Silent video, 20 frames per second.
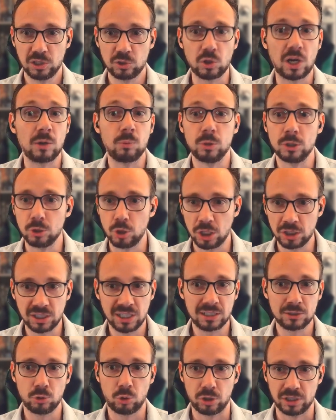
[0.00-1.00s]
So I will not
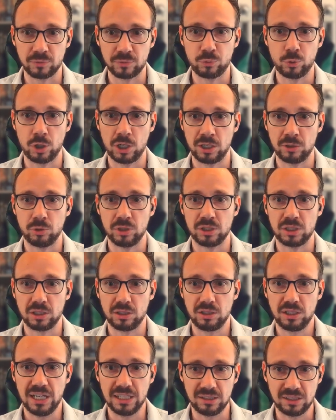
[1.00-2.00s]
ignore the
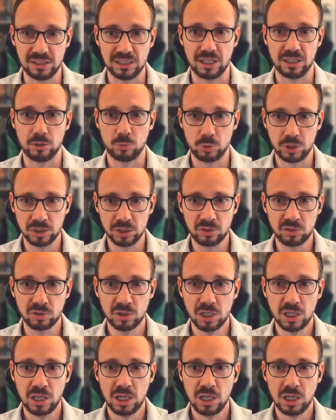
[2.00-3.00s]
480 other ones,
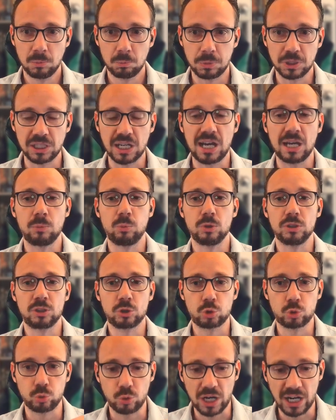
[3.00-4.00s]
but I will
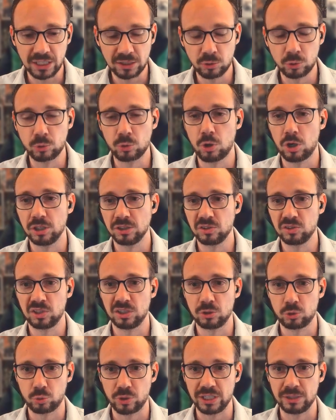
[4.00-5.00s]
try to
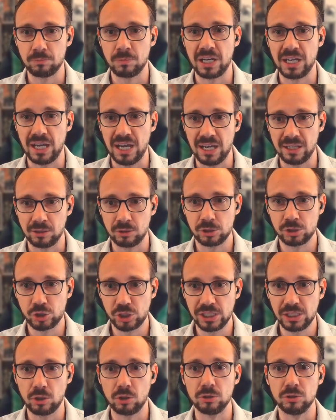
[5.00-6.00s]
concentrate my
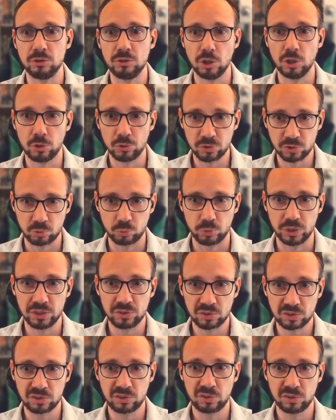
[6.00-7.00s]
energy on those
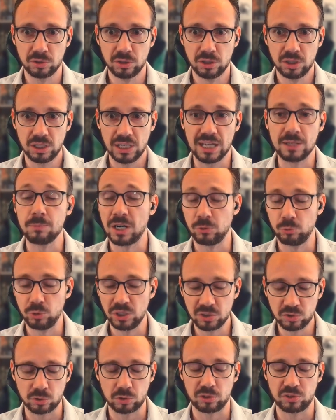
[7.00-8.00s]
risks and my
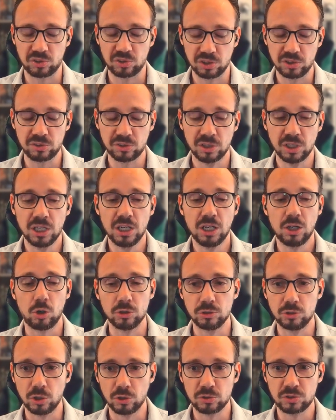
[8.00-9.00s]
resources
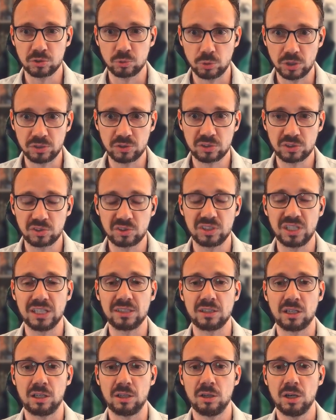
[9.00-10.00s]
on those risks that
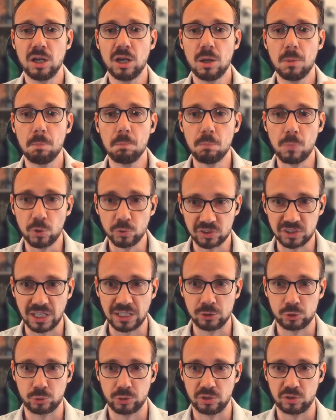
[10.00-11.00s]
are most
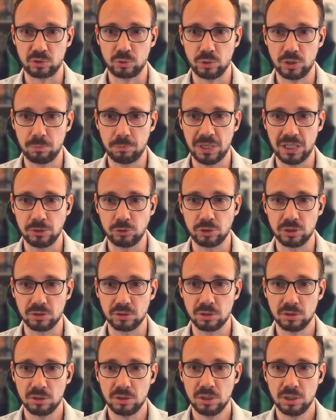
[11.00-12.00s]
dangerous to the patient.